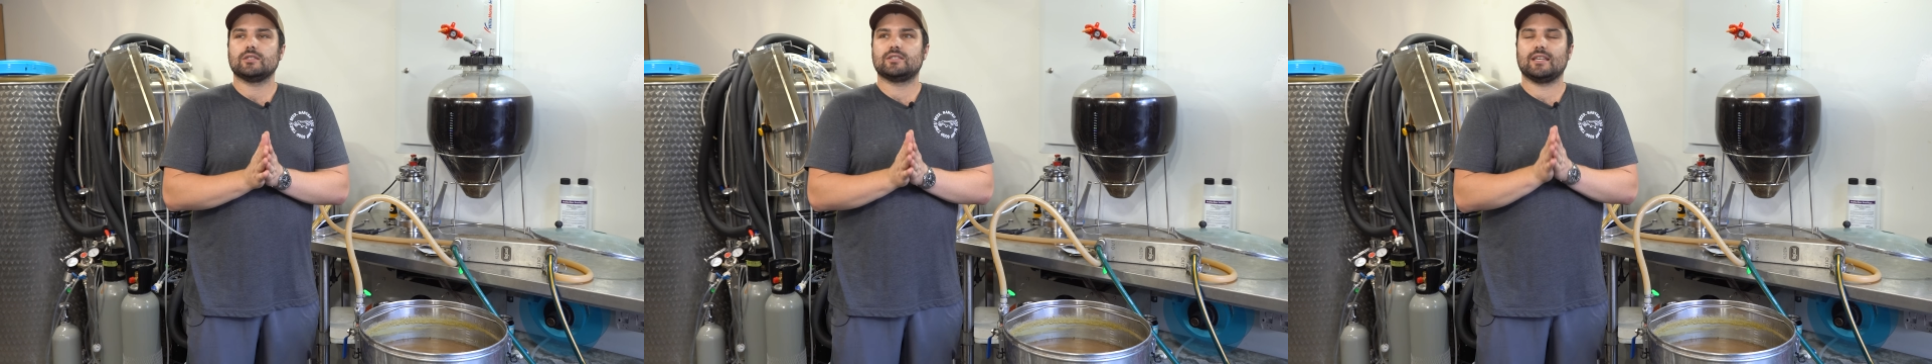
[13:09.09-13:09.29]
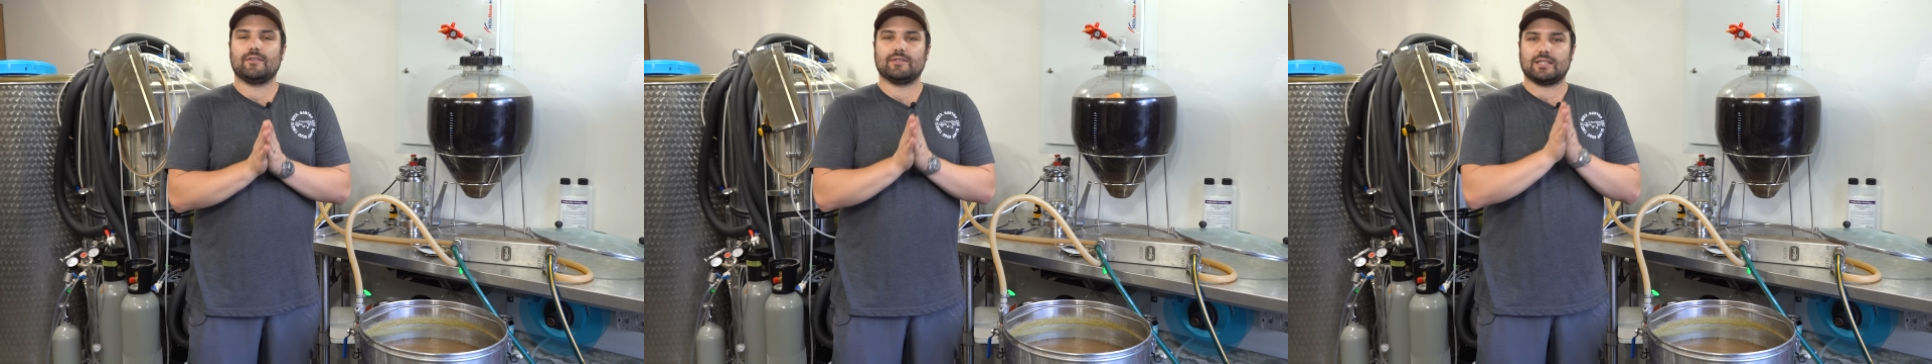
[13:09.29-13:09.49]

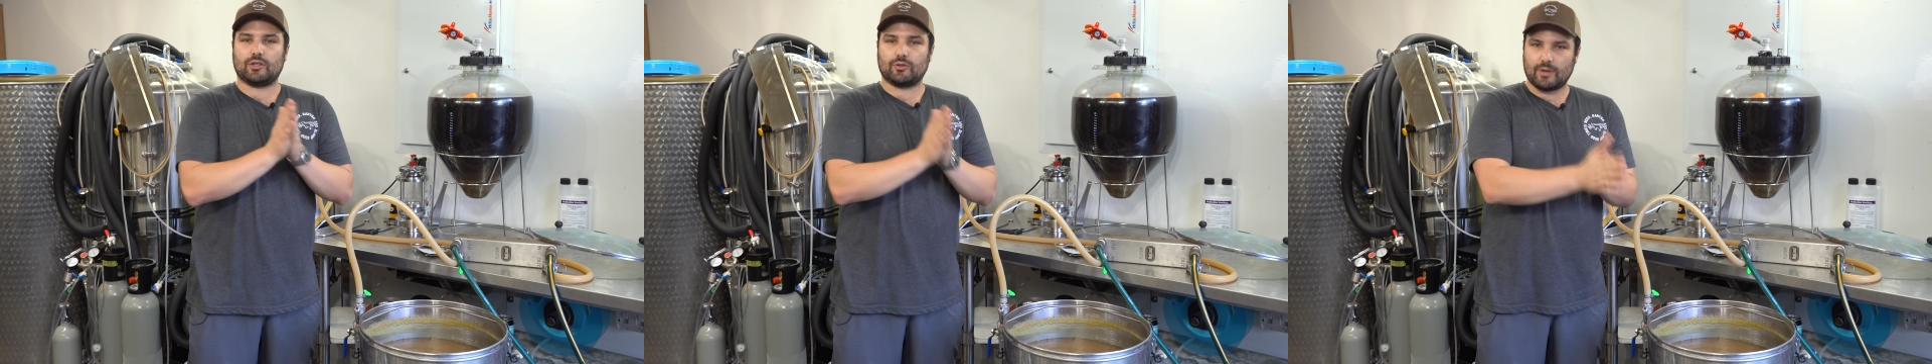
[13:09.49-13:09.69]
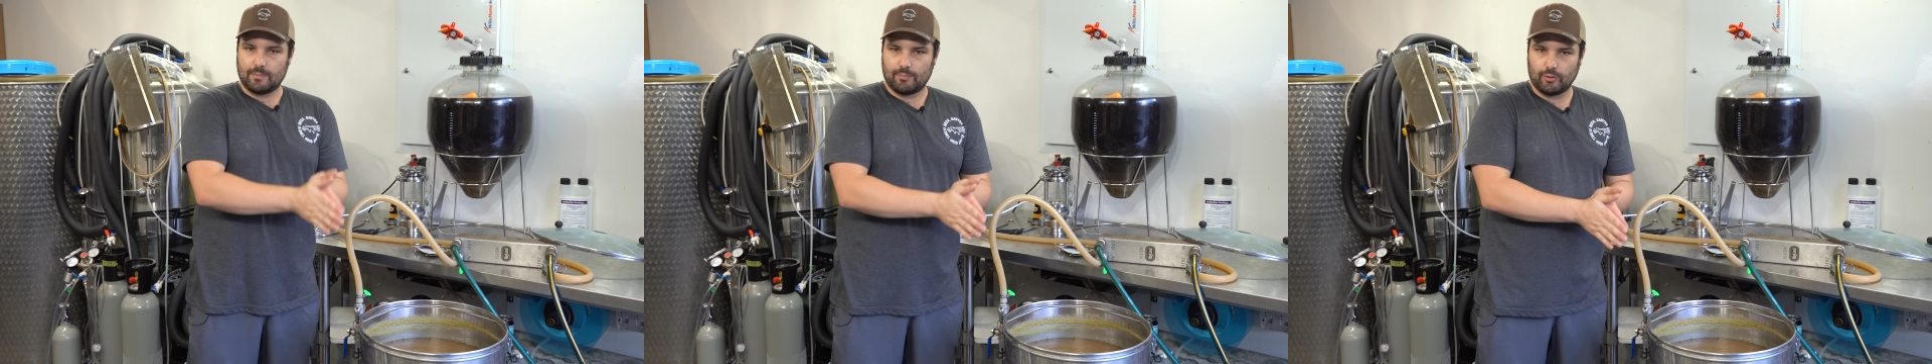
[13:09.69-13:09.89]
to give us a
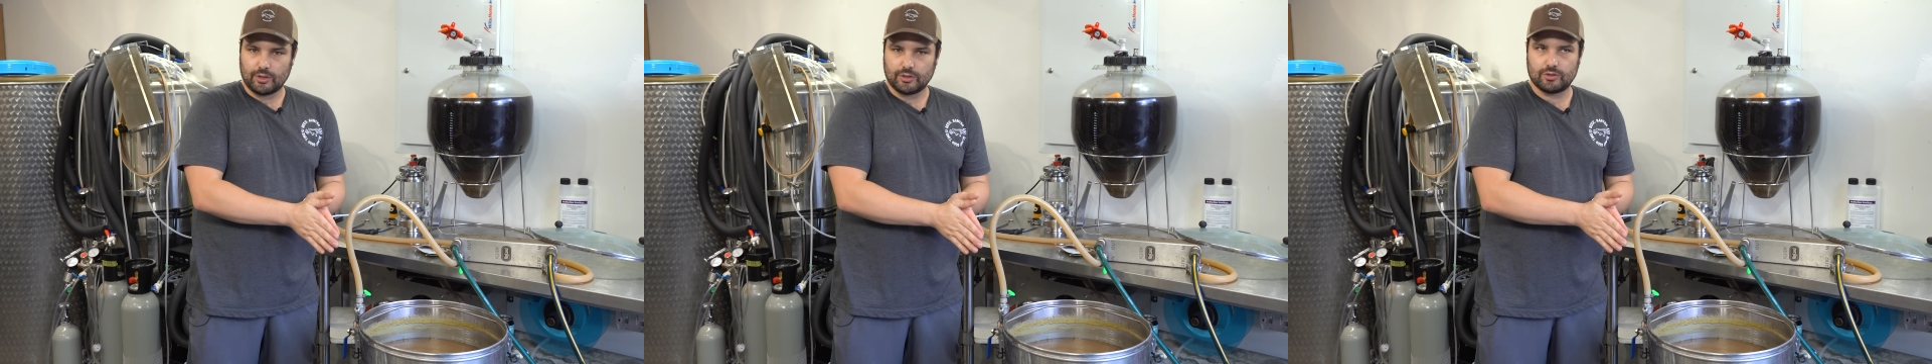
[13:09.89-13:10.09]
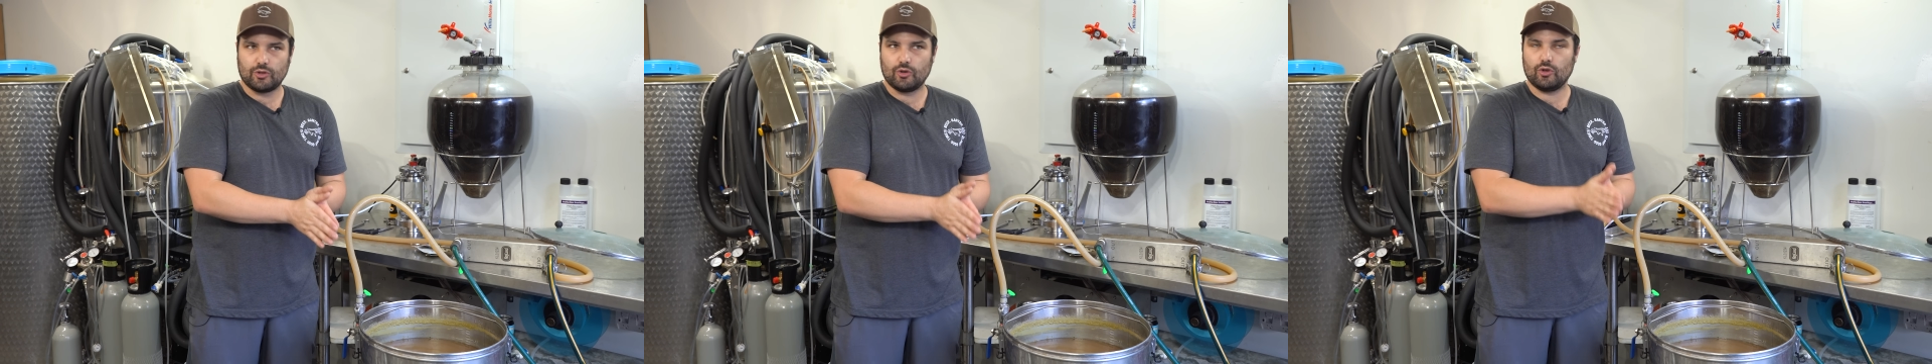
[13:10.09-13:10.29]

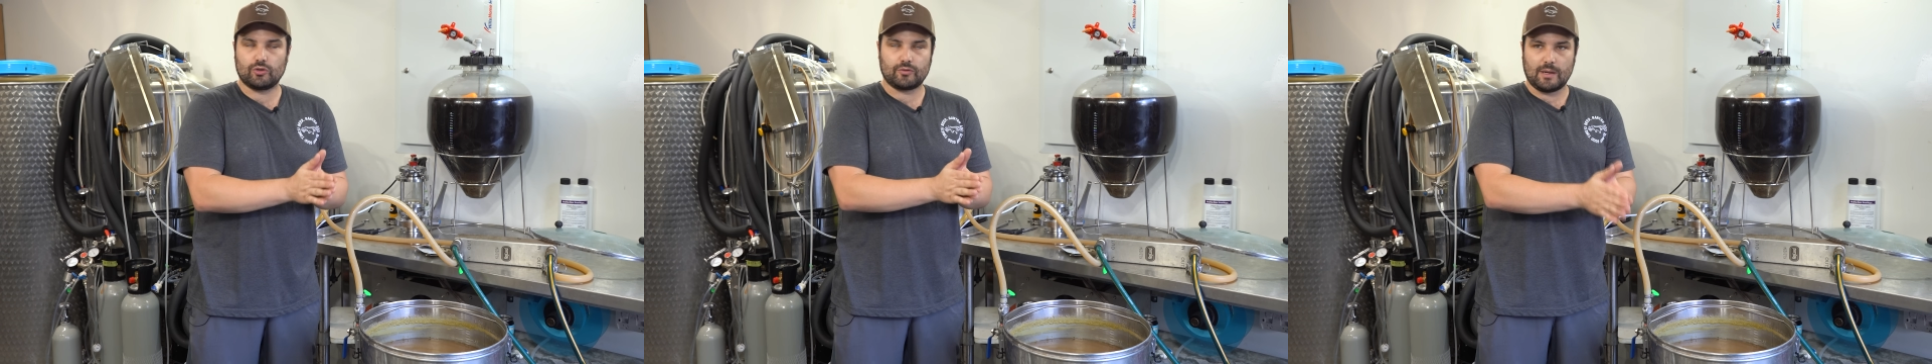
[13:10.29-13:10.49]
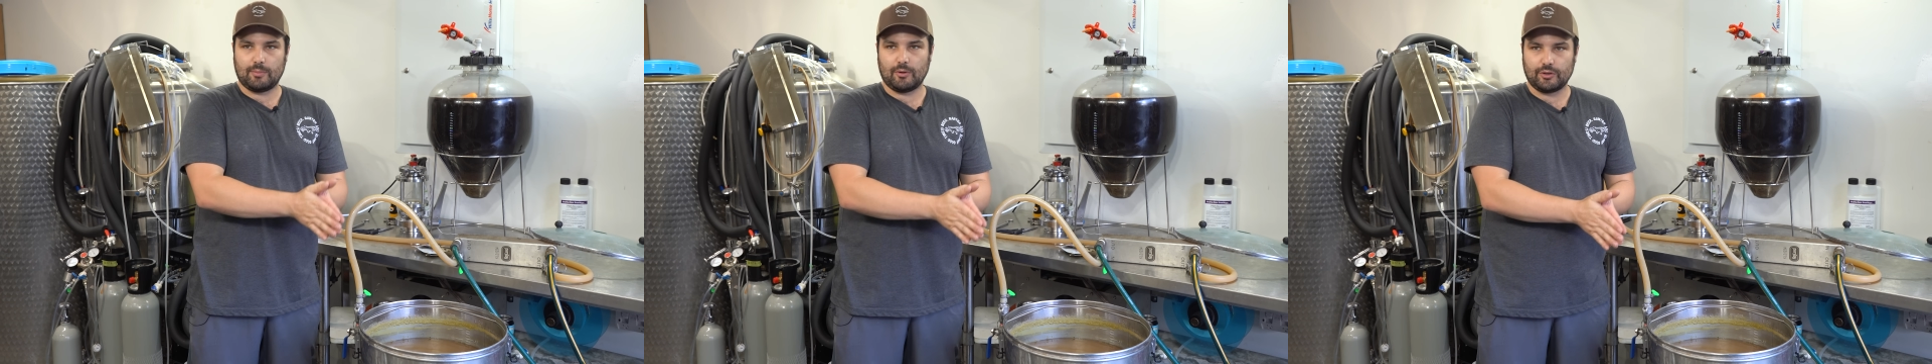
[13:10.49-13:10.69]

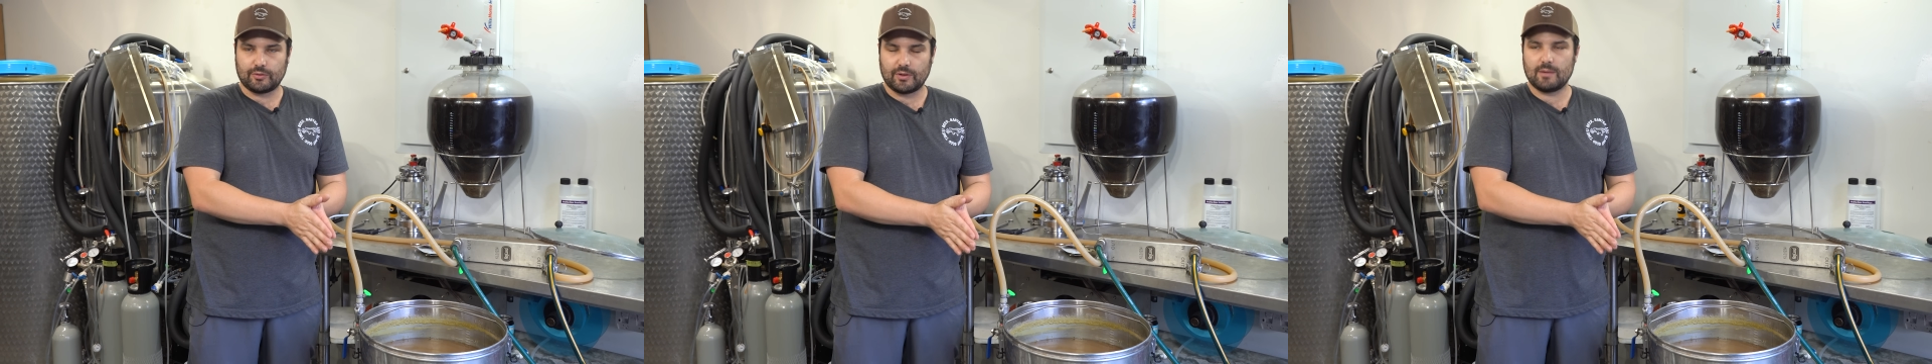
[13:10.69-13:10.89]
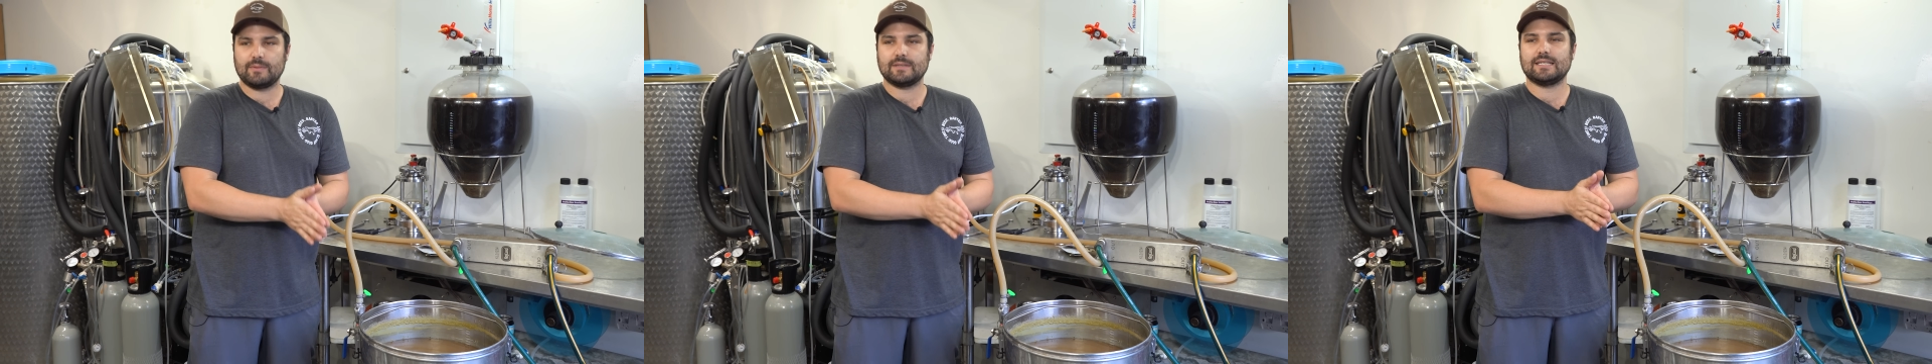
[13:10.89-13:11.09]

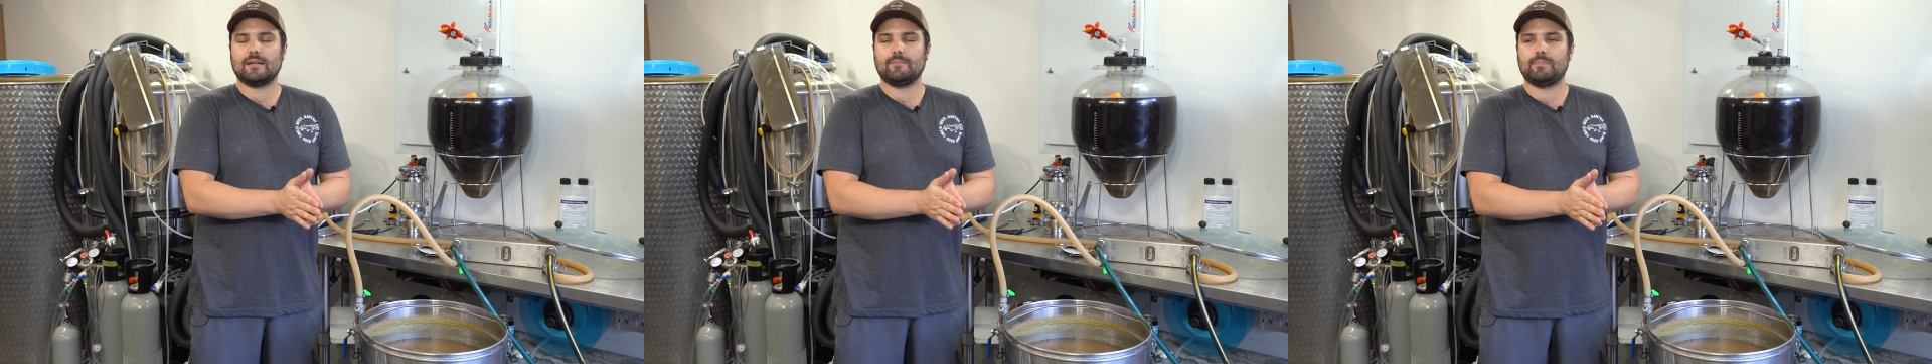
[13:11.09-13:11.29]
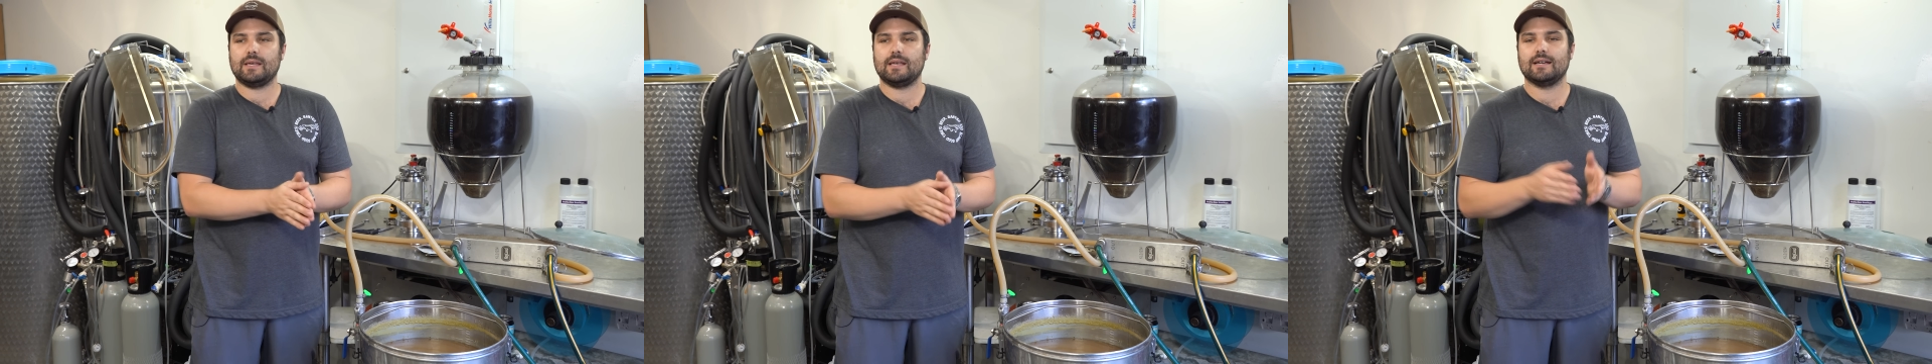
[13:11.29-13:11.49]

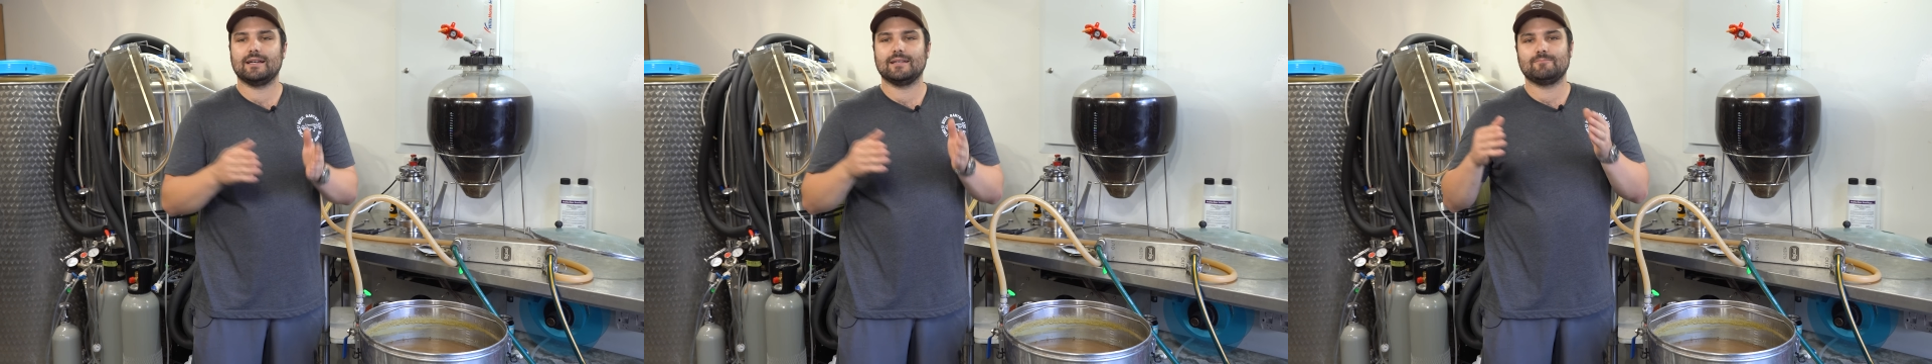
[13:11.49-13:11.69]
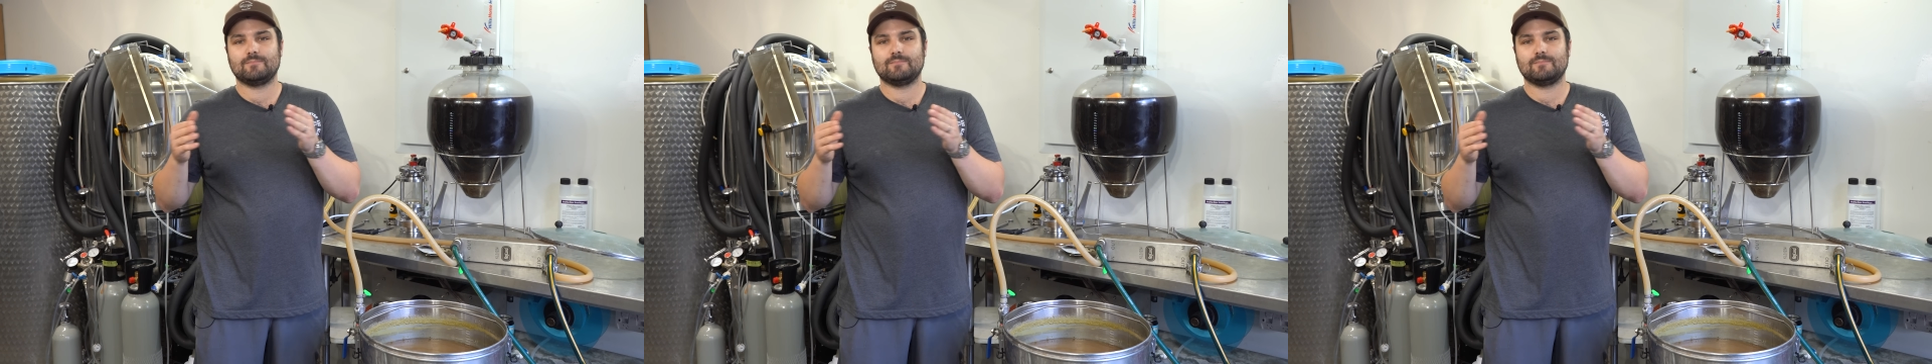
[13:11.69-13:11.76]
3.3% beer.